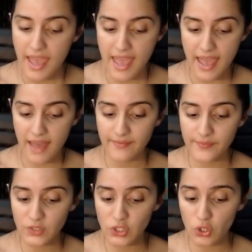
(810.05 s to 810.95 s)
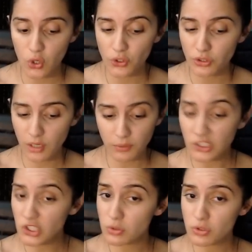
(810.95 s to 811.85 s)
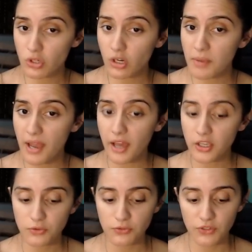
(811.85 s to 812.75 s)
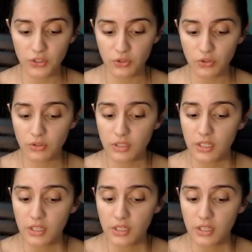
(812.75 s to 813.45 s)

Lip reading: and you're not really too sure about how you feel